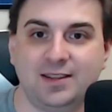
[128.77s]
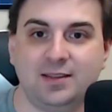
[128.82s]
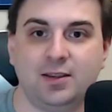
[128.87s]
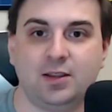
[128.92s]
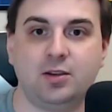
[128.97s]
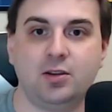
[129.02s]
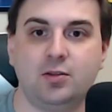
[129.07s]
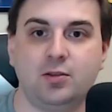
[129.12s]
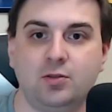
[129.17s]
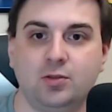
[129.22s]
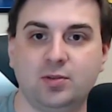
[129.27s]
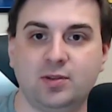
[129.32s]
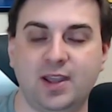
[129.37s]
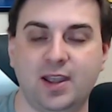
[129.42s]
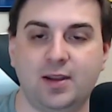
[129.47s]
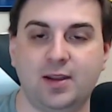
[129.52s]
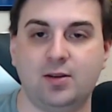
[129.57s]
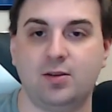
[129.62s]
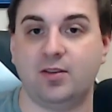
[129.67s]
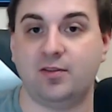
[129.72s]
the
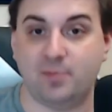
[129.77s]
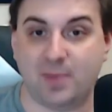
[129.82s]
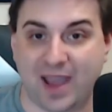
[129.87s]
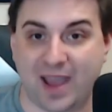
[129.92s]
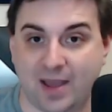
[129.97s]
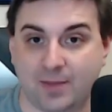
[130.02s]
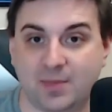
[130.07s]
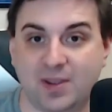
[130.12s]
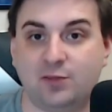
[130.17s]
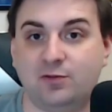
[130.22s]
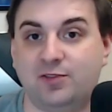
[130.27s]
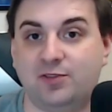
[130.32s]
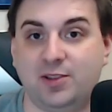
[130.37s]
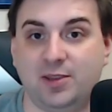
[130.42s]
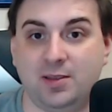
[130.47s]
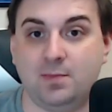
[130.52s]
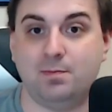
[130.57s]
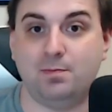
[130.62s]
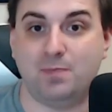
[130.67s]
co-creator of Batman villain